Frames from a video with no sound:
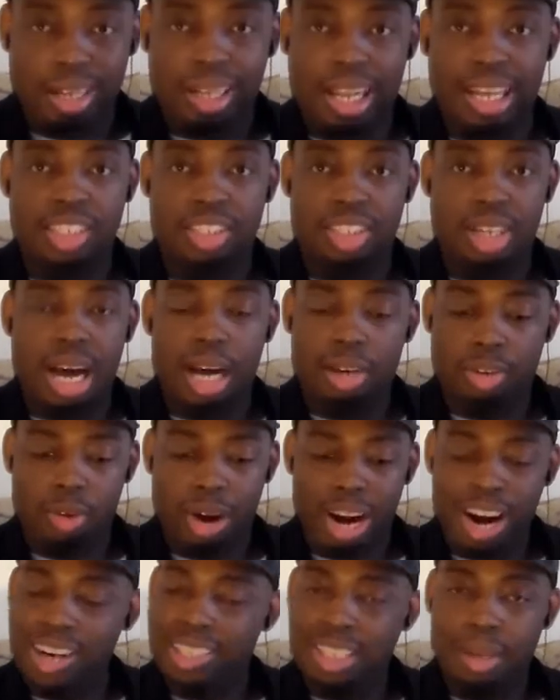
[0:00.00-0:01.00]
Sound like John
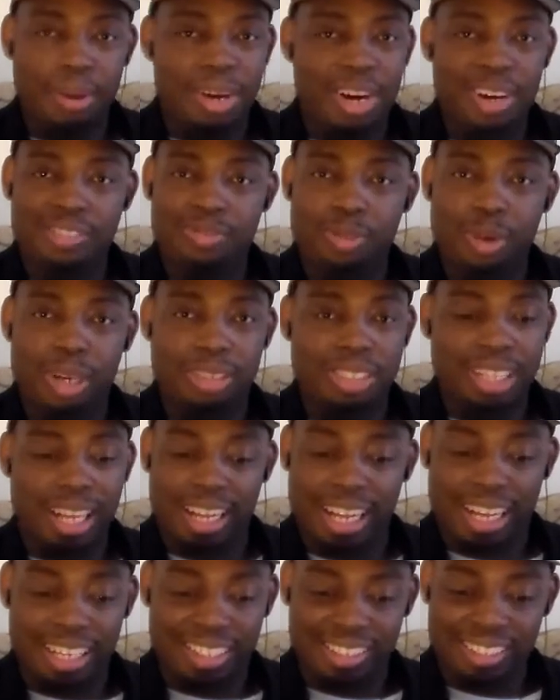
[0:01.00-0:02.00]
Cry. Every time I hear his voice,
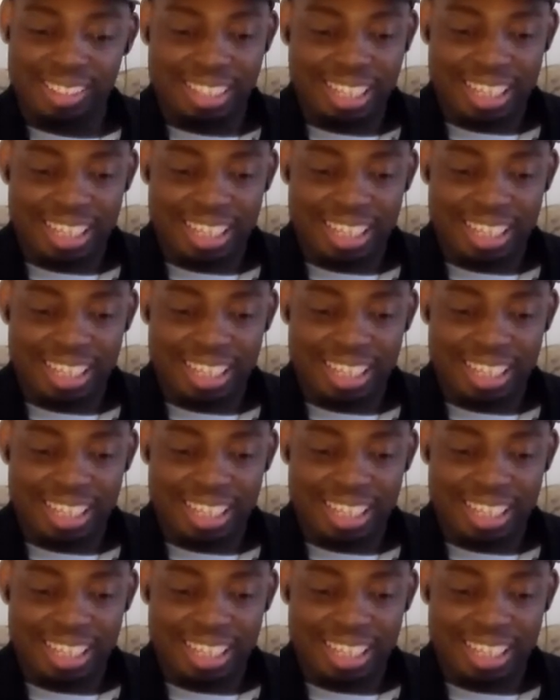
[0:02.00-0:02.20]
sound like